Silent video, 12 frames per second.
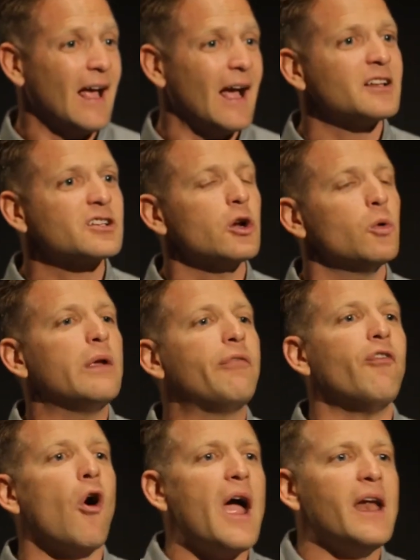And so we
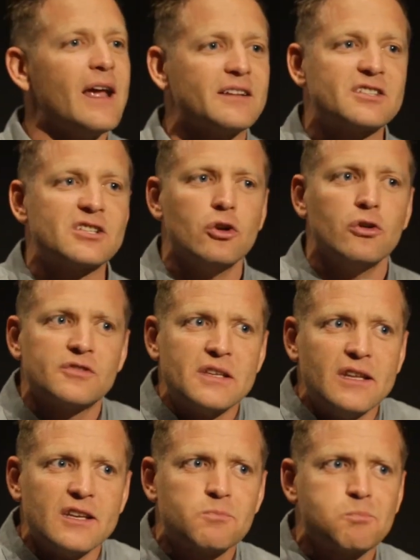find ourselves in
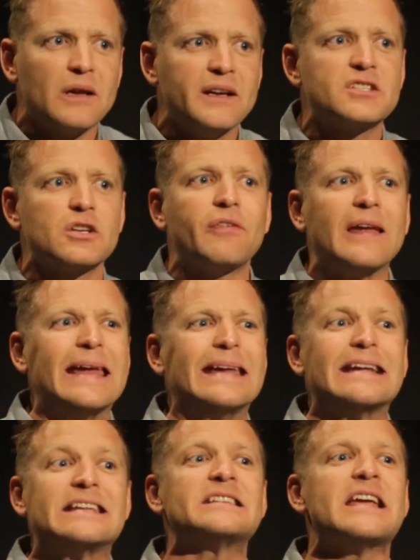this place of
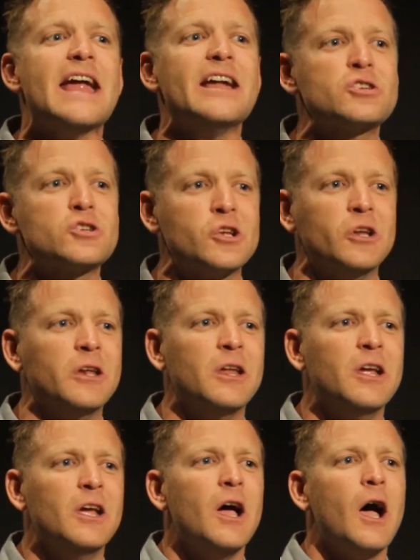inattention
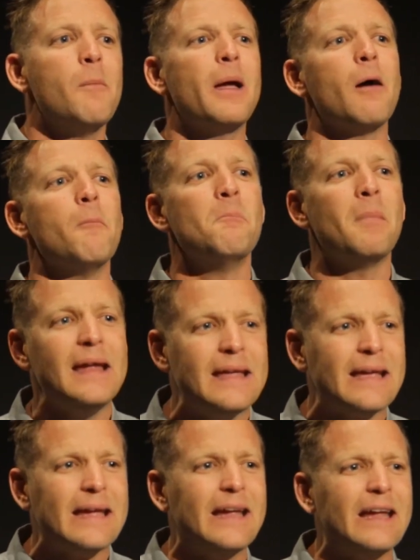about
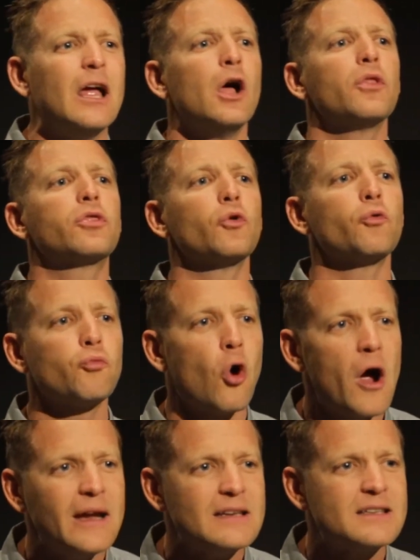making the
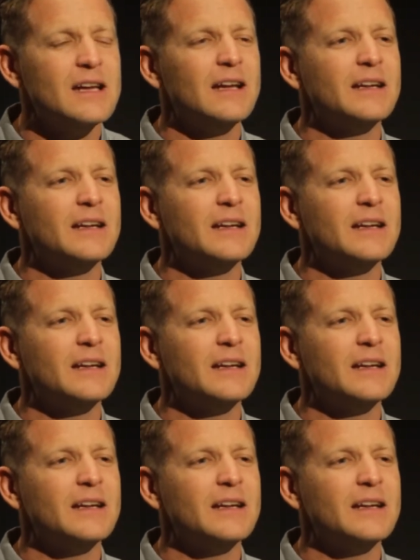right